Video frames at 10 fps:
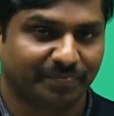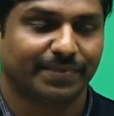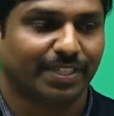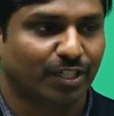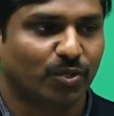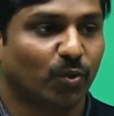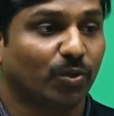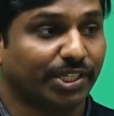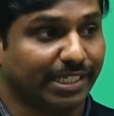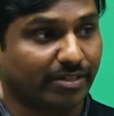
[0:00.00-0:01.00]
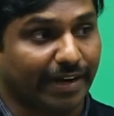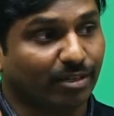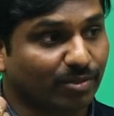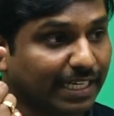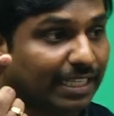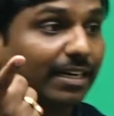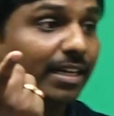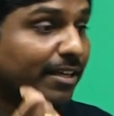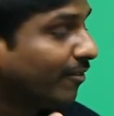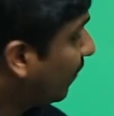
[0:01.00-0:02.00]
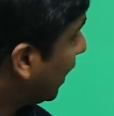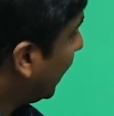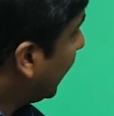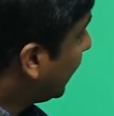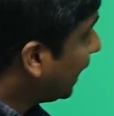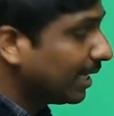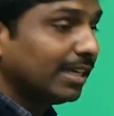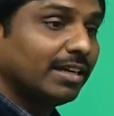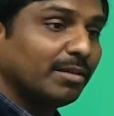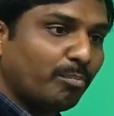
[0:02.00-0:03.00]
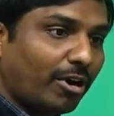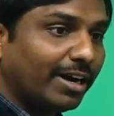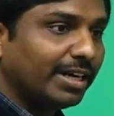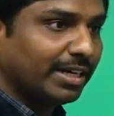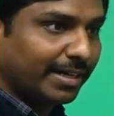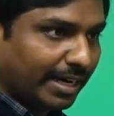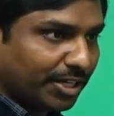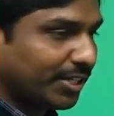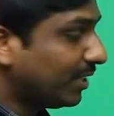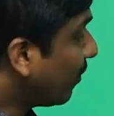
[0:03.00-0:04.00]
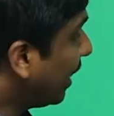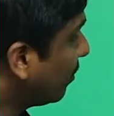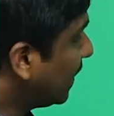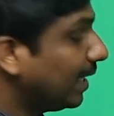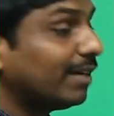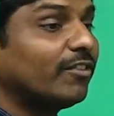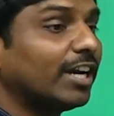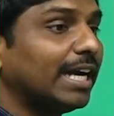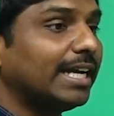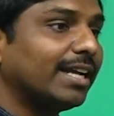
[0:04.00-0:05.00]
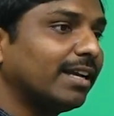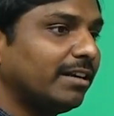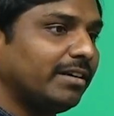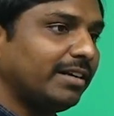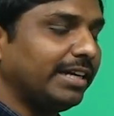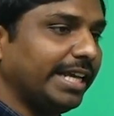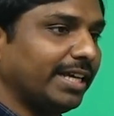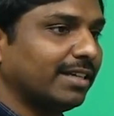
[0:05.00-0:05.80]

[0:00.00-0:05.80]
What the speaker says: So she is trying to say that for lentic pond, and she is trying to say that for lentic lake.